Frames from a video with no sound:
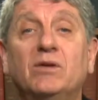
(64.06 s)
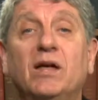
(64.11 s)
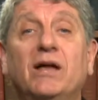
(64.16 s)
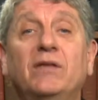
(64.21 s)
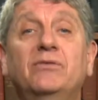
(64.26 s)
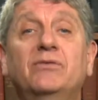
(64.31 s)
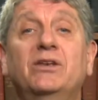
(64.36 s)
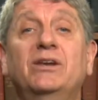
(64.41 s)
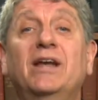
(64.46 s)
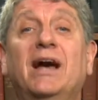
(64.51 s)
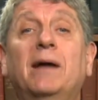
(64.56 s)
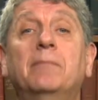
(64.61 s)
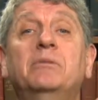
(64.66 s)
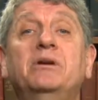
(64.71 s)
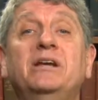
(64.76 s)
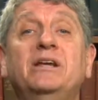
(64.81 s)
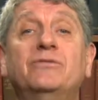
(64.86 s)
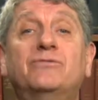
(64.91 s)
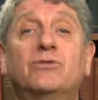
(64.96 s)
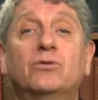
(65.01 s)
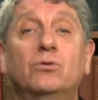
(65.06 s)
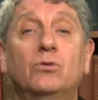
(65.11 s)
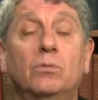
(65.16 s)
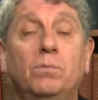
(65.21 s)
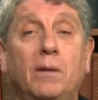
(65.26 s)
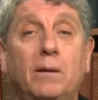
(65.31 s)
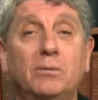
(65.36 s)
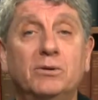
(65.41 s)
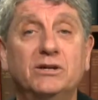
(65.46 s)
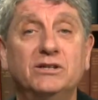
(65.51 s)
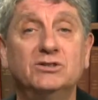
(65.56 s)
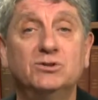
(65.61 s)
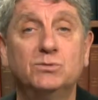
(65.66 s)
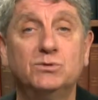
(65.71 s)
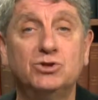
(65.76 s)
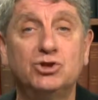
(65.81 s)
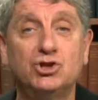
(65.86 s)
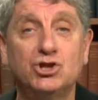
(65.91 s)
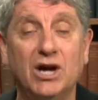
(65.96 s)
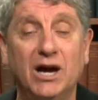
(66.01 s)
and the nominee for the Republicans
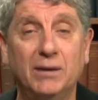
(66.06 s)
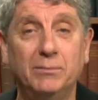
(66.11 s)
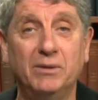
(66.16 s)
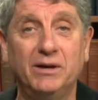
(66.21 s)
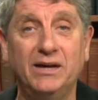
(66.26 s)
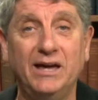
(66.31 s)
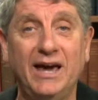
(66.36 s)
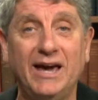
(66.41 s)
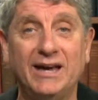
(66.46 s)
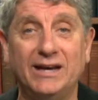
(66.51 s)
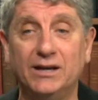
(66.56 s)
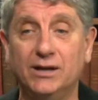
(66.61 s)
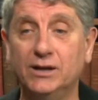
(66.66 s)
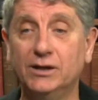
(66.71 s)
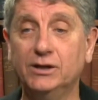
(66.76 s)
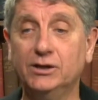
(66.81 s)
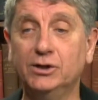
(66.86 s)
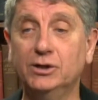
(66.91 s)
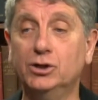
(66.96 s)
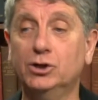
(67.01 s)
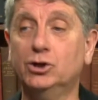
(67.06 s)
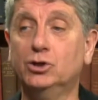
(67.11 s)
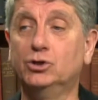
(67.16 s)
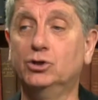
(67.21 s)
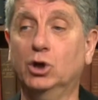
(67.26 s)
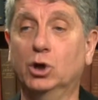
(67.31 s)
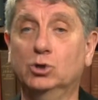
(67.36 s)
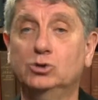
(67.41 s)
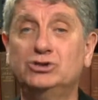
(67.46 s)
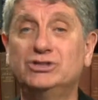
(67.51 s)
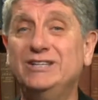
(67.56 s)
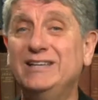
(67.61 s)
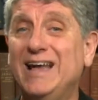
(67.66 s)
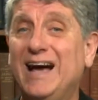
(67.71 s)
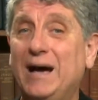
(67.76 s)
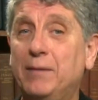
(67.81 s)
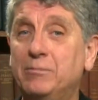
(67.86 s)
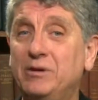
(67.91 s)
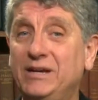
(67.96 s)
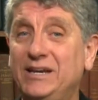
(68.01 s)
was John McCain. Those
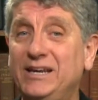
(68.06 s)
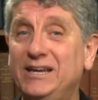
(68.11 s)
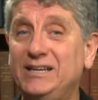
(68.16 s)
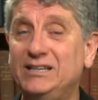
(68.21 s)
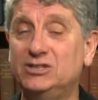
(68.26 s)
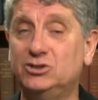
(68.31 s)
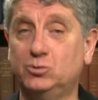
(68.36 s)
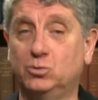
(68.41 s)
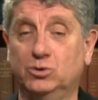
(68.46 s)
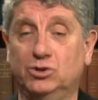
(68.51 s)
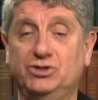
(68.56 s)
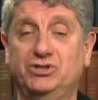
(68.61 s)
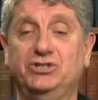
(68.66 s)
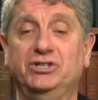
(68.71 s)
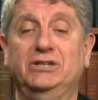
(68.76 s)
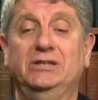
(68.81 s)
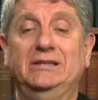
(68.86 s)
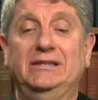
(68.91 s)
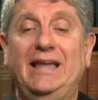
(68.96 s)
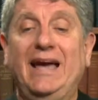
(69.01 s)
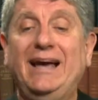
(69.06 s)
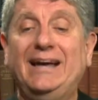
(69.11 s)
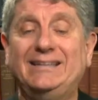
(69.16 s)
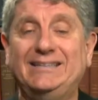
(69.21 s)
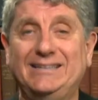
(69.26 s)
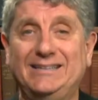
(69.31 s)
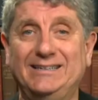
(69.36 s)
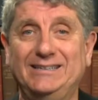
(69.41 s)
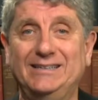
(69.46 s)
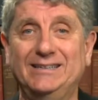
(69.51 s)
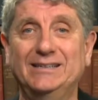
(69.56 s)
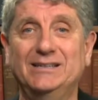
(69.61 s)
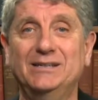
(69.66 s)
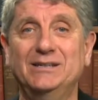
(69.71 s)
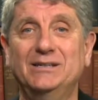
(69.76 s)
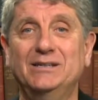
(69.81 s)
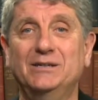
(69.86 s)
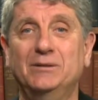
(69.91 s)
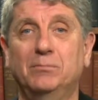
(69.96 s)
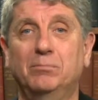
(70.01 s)
nominees were selected
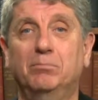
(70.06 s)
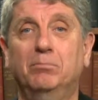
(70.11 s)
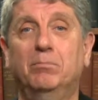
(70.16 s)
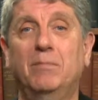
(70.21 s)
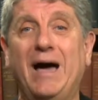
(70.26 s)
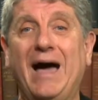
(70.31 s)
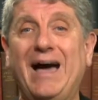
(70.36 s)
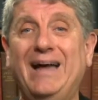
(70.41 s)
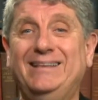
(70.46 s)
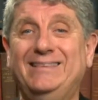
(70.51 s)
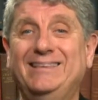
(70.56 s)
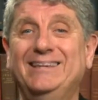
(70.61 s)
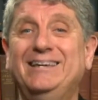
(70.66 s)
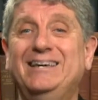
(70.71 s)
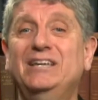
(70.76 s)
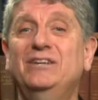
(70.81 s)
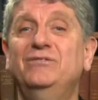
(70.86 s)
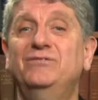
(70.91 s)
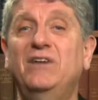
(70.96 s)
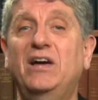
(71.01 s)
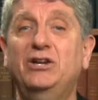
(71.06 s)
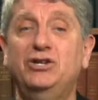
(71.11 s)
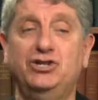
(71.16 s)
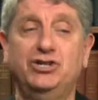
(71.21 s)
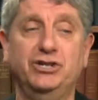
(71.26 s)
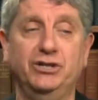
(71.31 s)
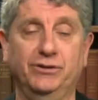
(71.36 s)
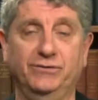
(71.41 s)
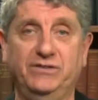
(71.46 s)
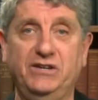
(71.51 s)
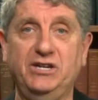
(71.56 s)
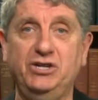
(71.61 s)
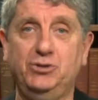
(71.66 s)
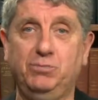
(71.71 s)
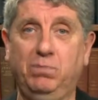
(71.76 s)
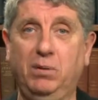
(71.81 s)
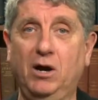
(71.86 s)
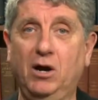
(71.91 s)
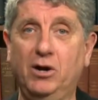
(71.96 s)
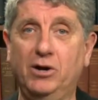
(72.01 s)
at the convention of each
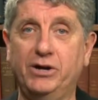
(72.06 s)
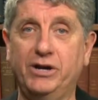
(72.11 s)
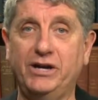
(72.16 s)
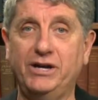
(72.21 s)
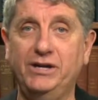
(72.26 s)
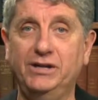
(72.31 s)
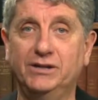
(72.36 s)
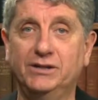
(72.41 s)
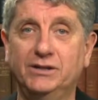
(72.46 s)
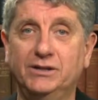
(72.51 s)
party